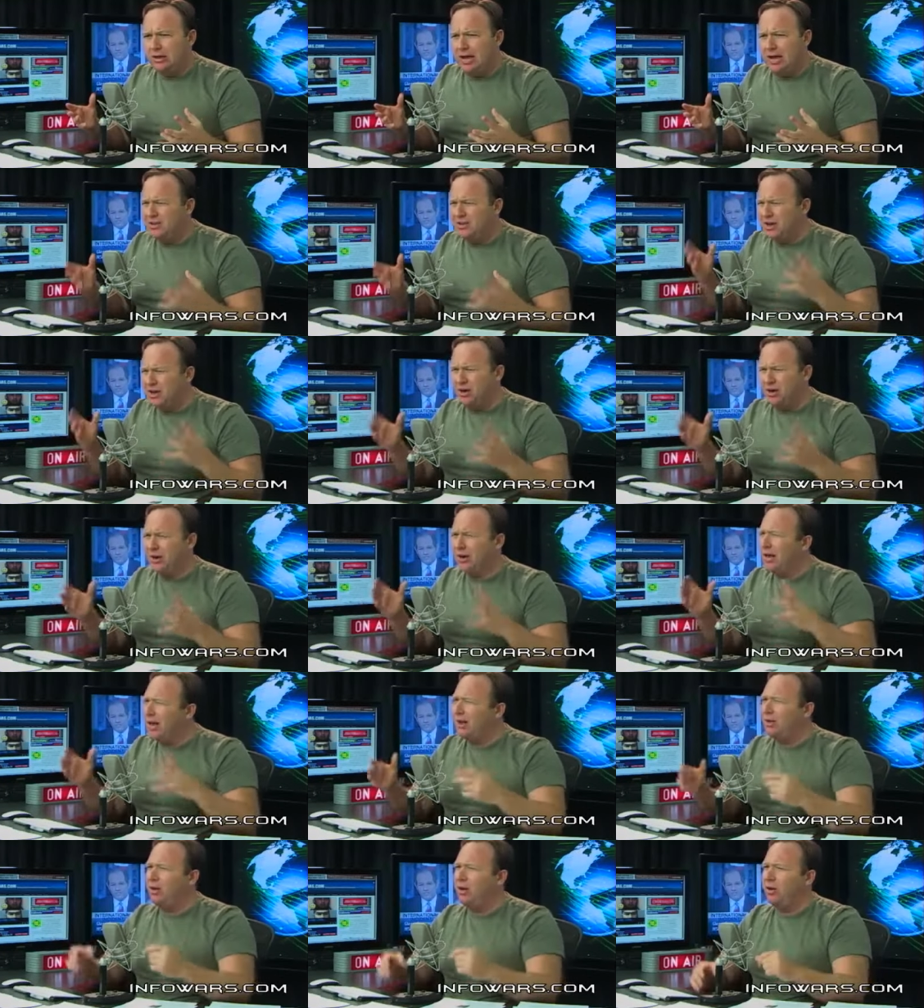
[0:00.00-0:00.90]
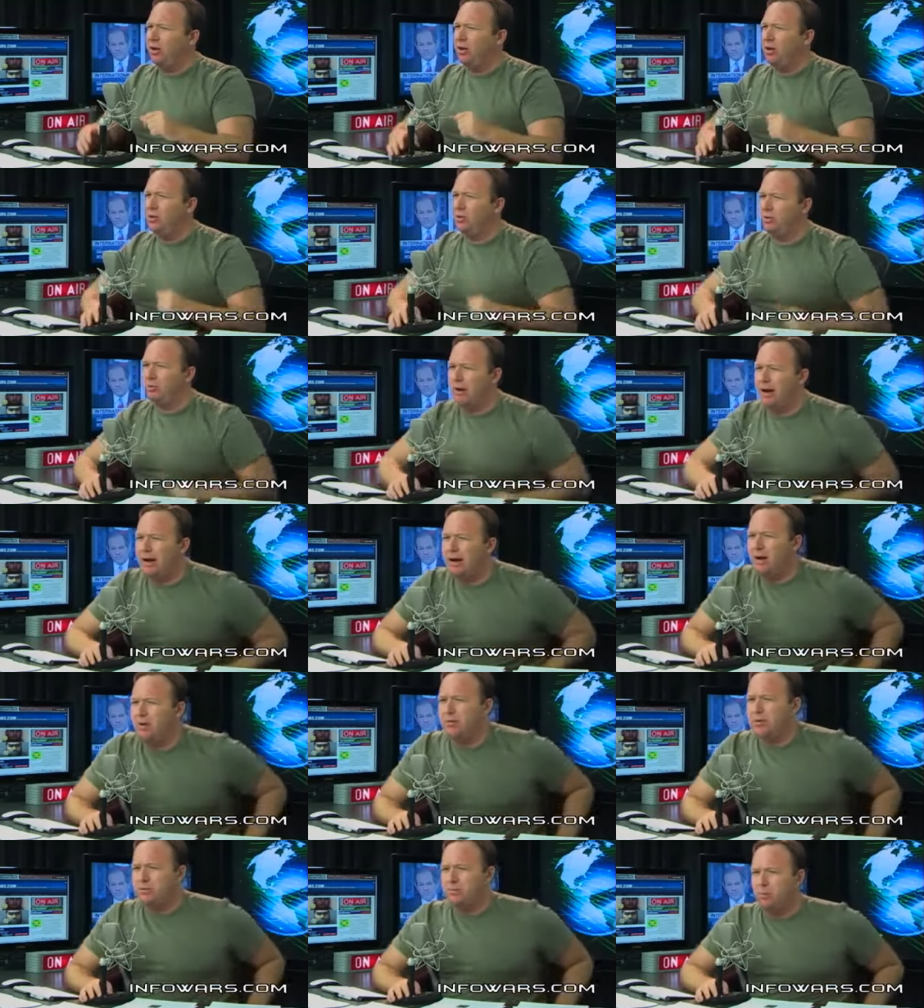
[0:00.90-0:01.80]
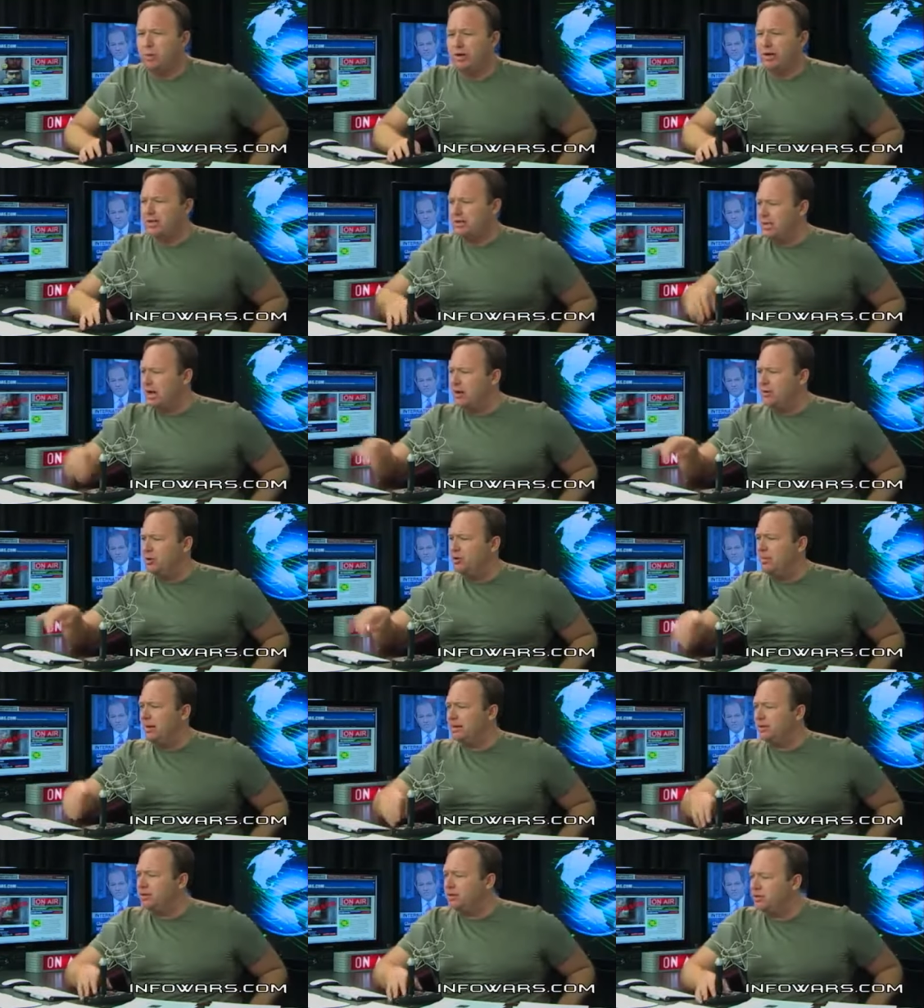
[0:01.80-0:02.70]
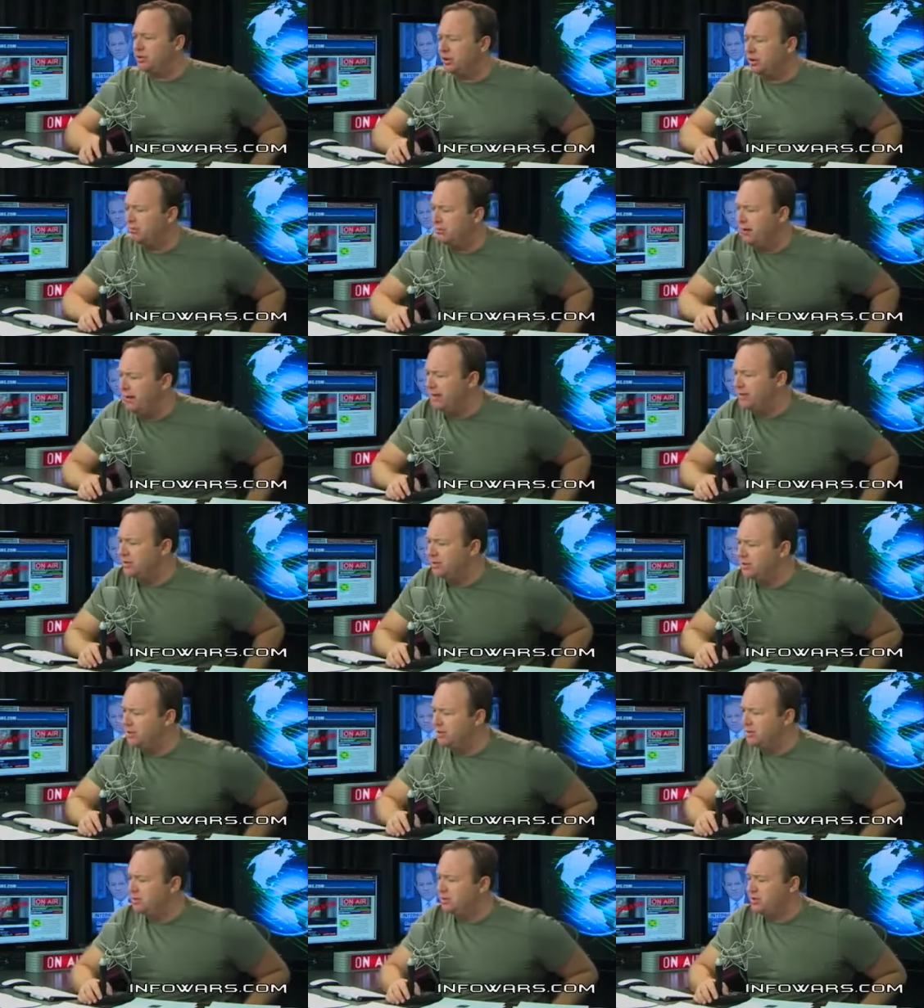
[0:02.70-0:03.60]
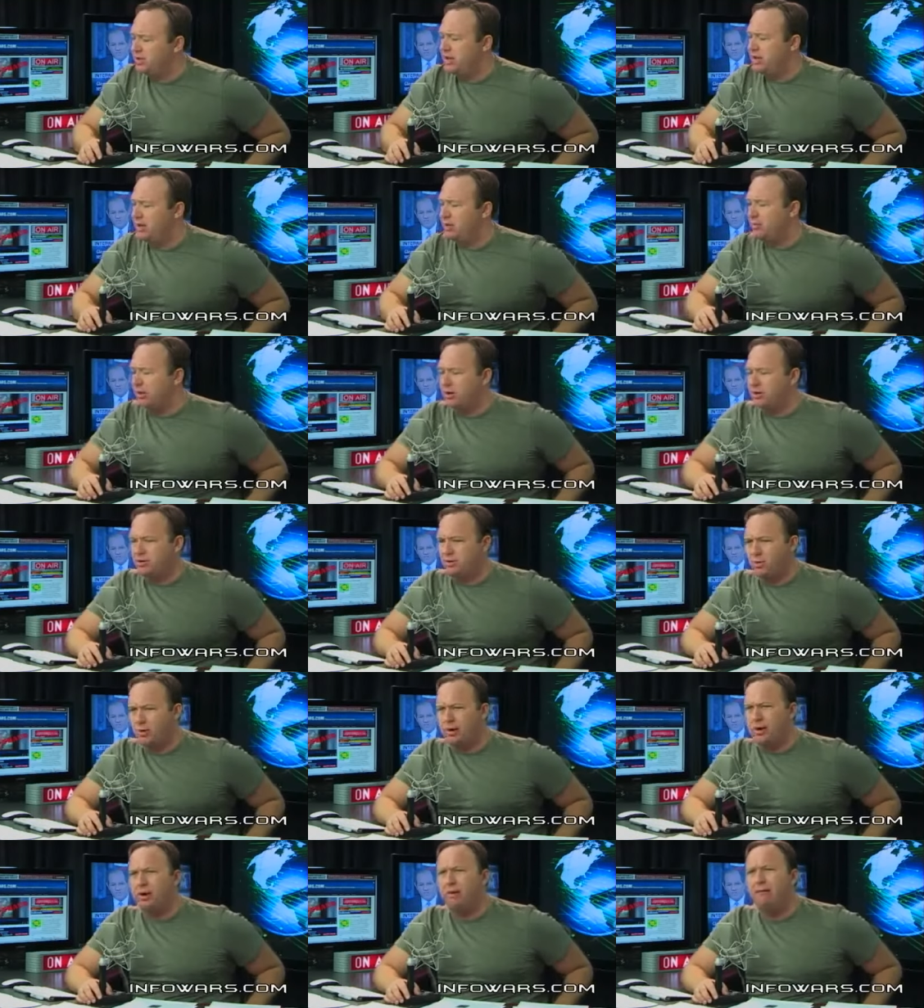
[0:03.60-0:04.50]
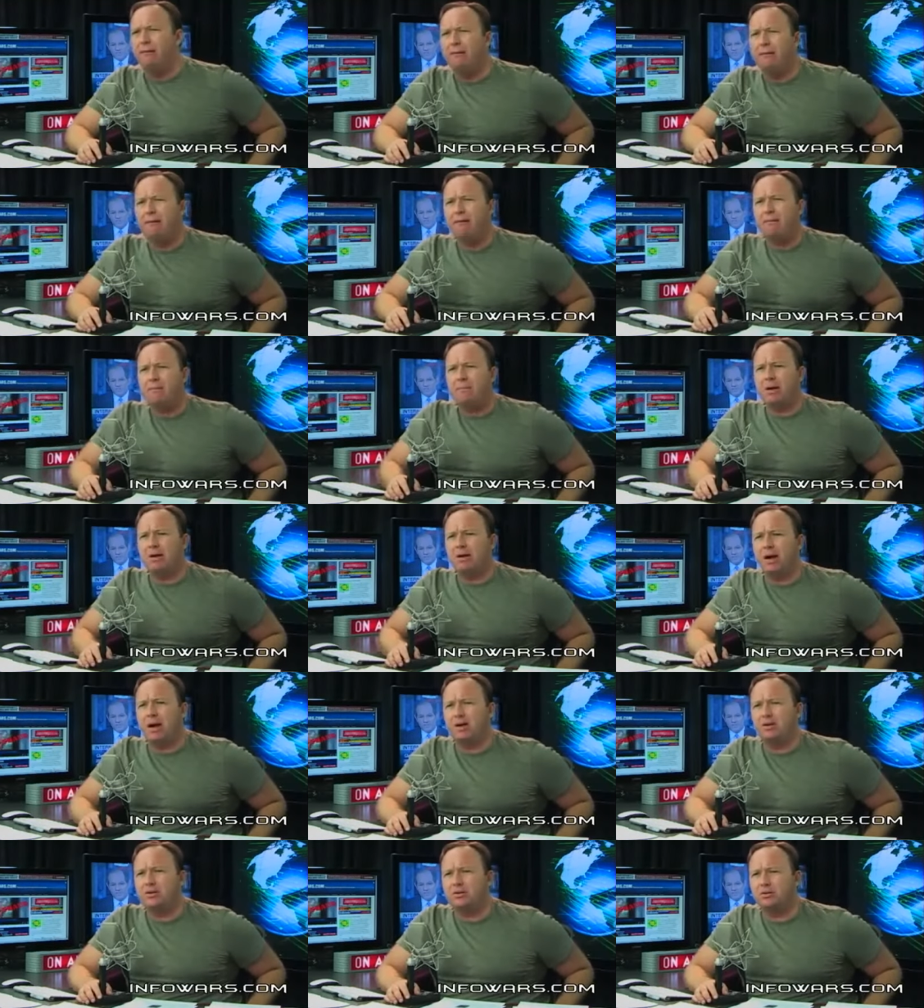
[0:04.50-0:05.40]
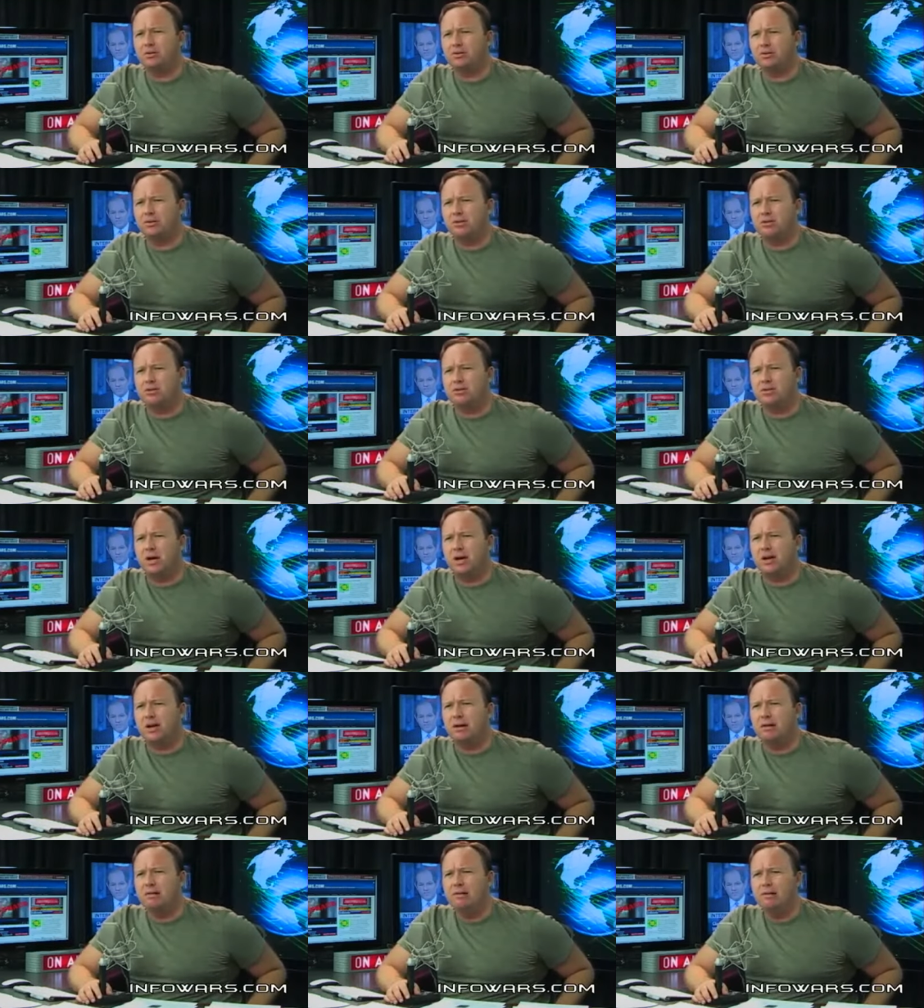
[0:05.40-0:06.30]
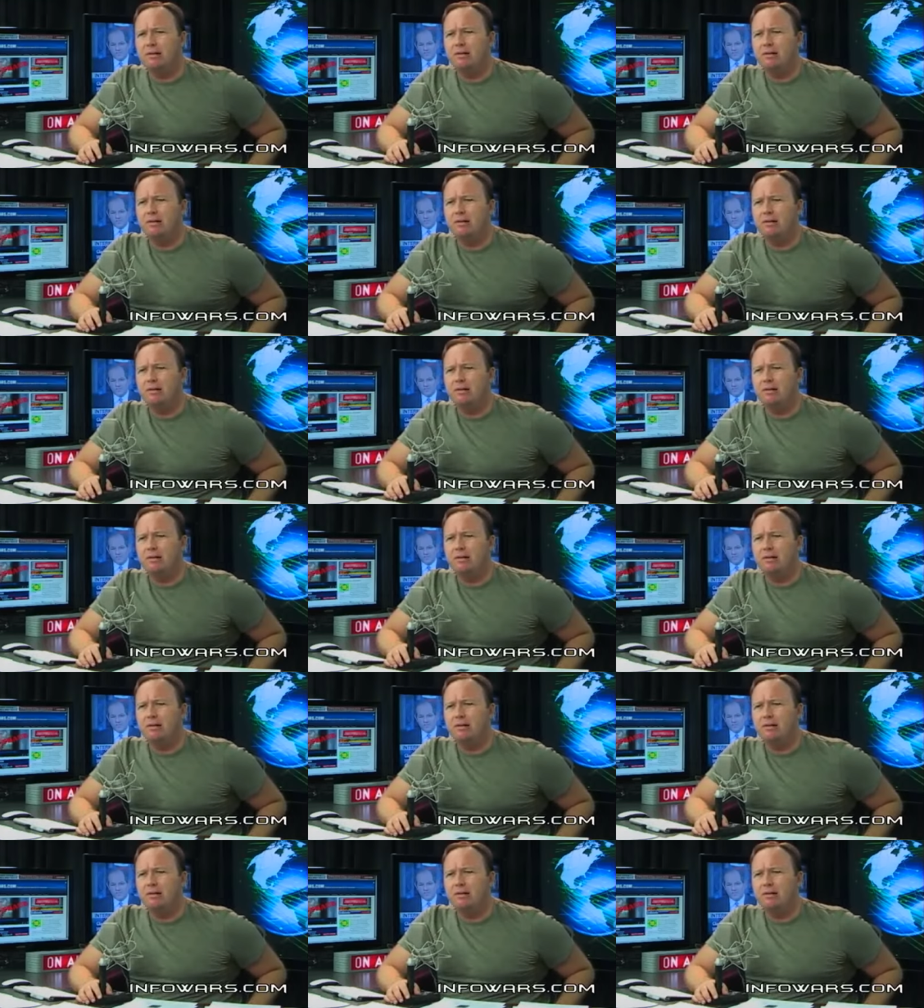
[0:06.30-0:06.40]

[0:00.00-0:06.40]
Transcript: I actually heard a guy calling the local radio this morning. That's how I knew about this survey, and CNN ran a story on big national study.